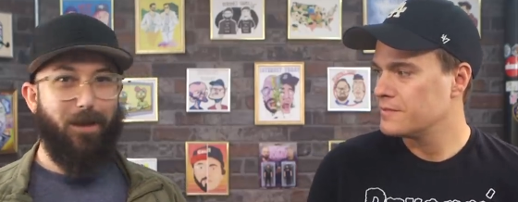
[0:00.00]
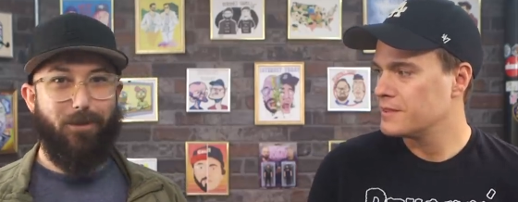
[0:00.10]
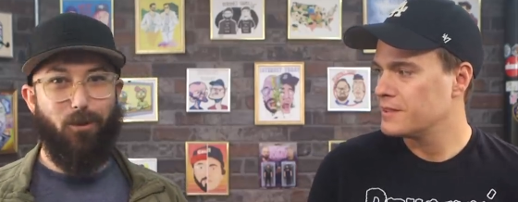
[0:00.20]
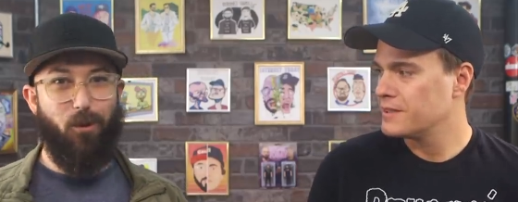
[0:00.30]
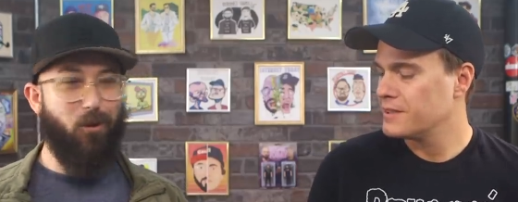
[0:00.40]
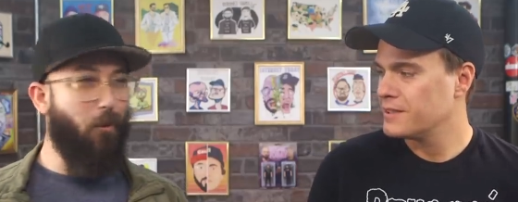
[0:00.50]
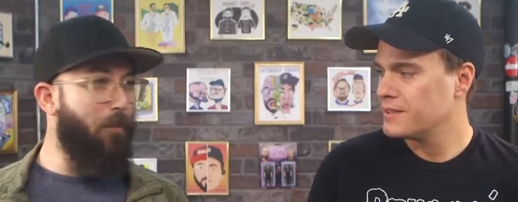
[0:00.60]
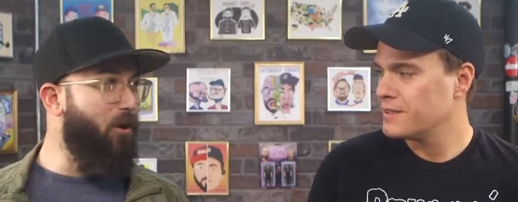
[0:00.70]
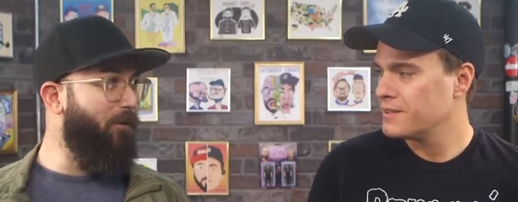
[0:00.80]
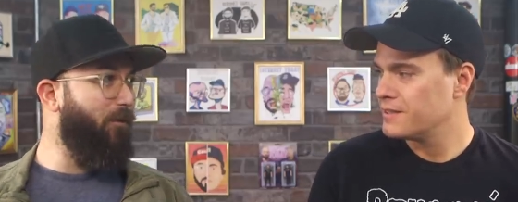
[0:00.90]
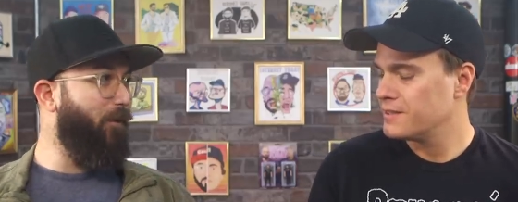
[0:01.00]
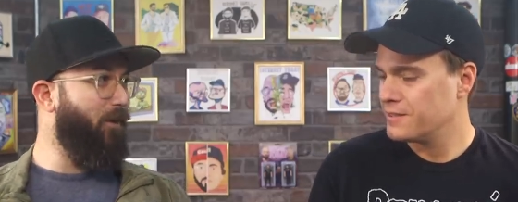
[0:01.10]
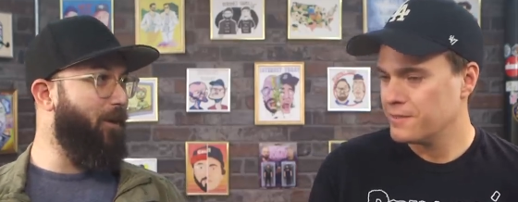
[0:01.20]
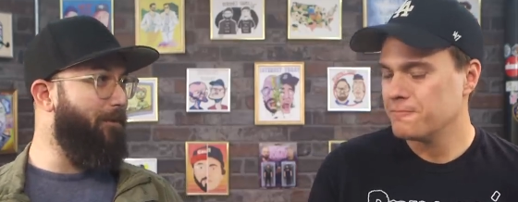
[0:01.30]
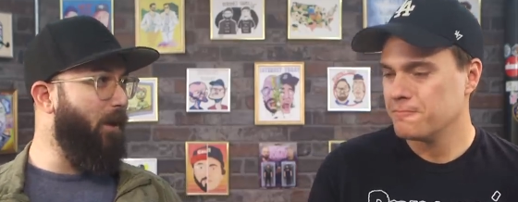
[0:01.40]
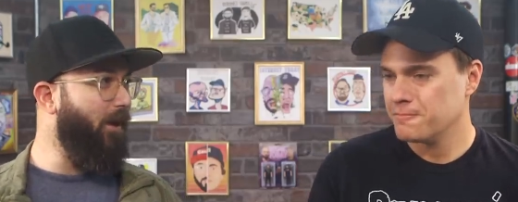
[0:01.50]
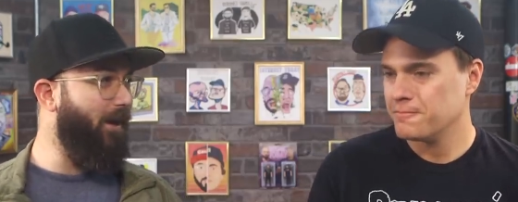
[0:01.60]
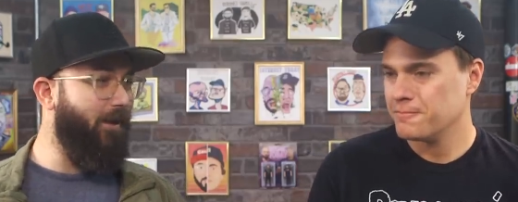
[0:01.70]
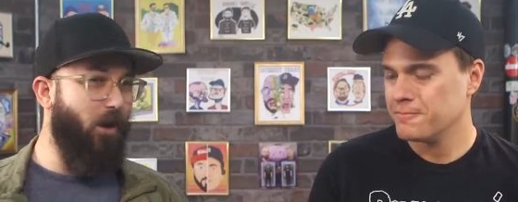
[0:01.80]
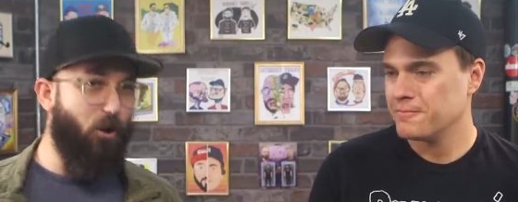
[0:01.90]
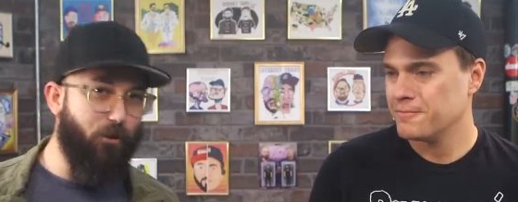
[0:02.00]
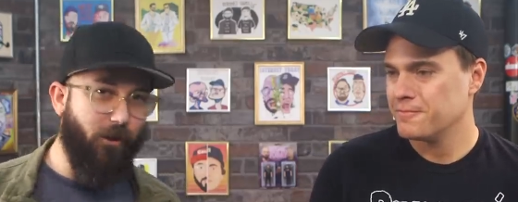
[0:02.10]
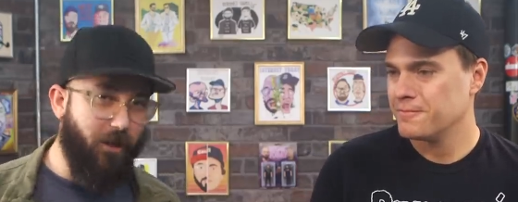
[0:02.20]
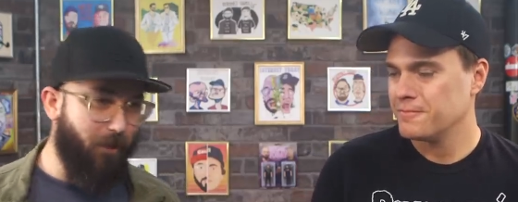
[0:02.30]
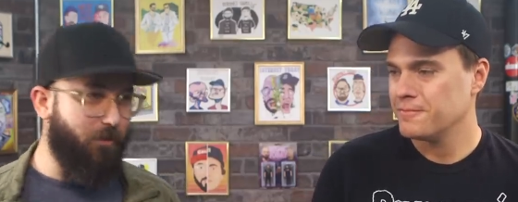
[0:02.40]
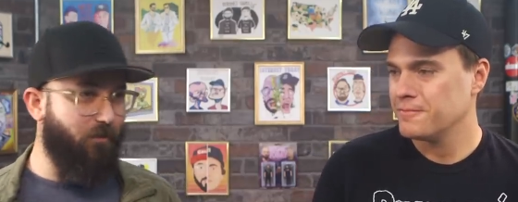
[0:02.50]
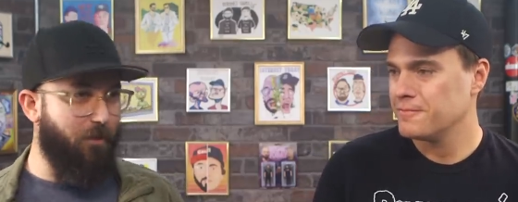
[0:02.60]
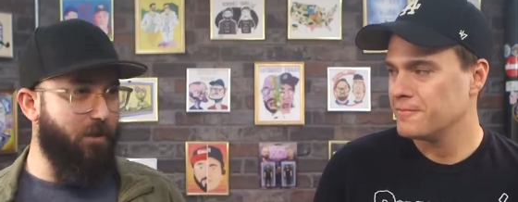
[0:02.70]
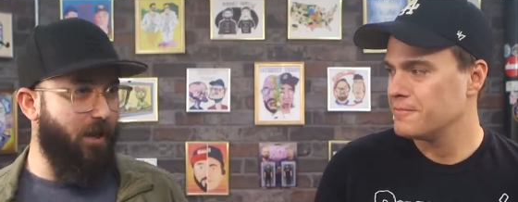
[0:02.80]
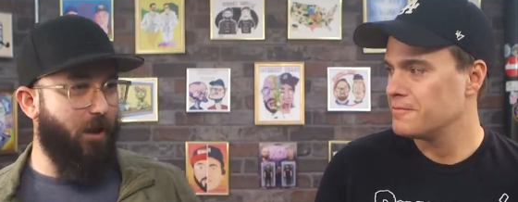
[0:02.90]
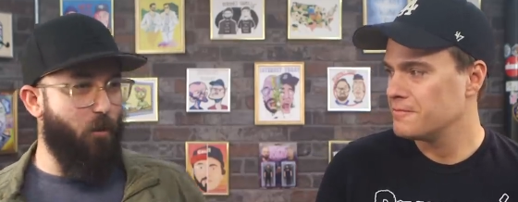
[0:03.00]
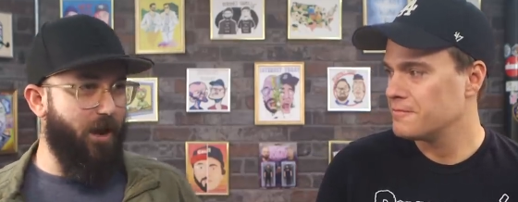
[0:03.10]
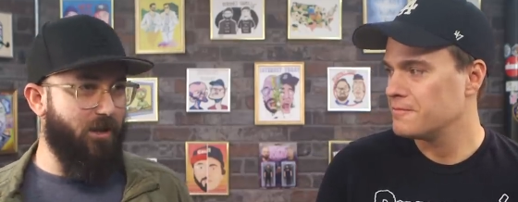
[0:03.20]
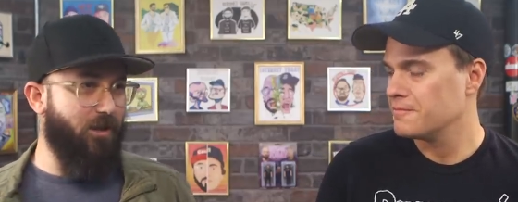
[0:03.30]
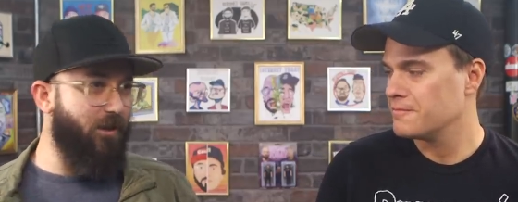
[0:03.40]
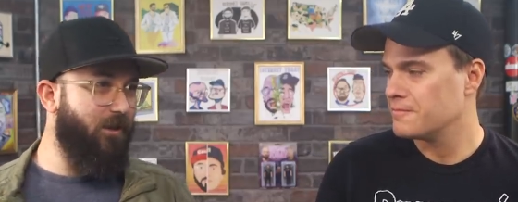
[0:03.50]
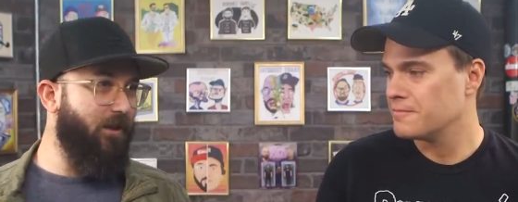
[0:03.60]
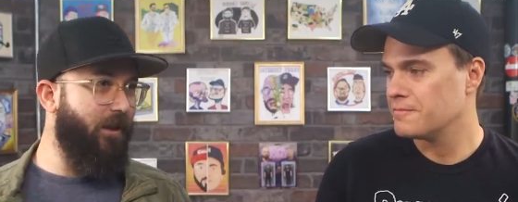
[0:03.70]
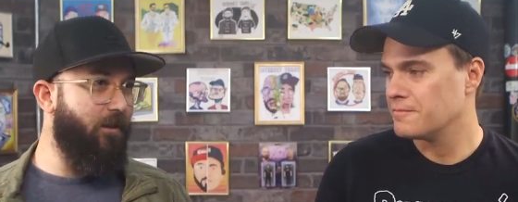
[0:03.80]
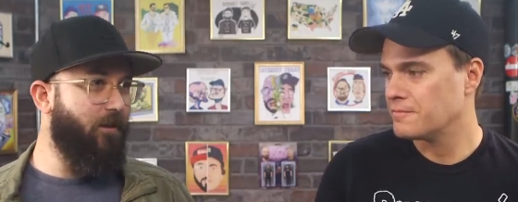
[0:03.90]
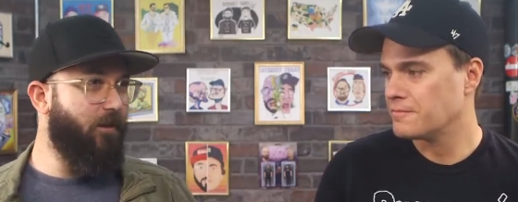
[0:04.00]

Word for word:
Speaker 1: So when you remove the ability to own the libs from the equation, it's like,